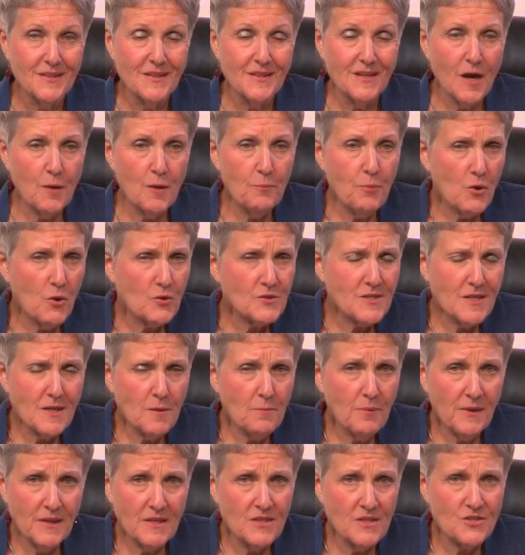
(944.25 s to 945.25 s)
Opposing
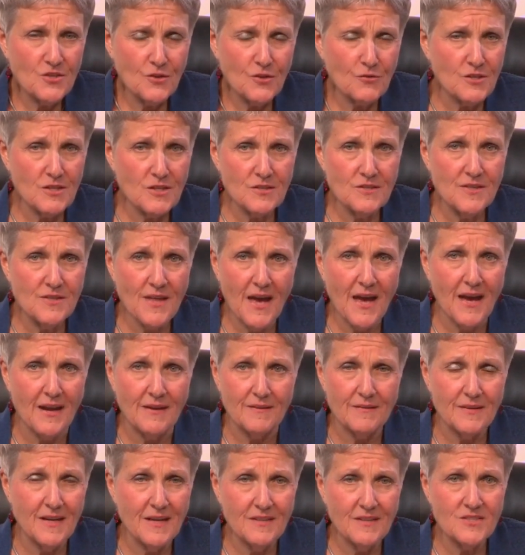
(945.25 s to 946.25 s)
opinions are just that.
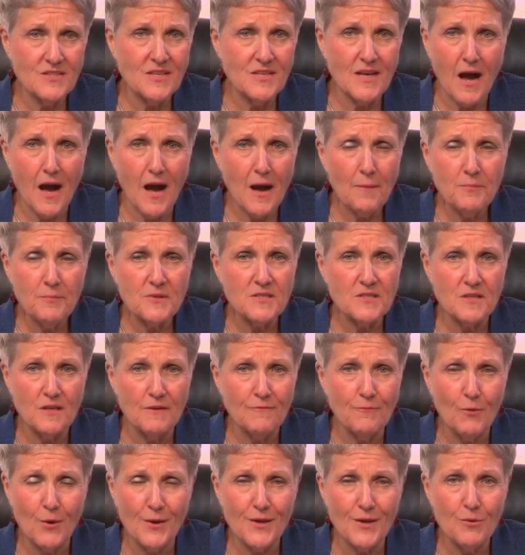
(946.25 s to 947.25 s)
It's the opposite of
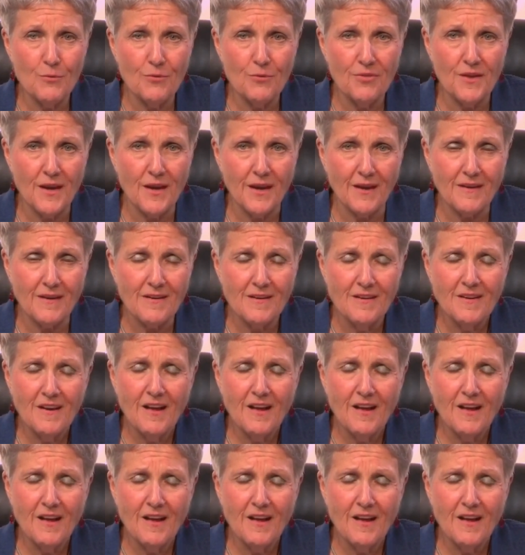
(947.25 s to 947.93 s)
what you think.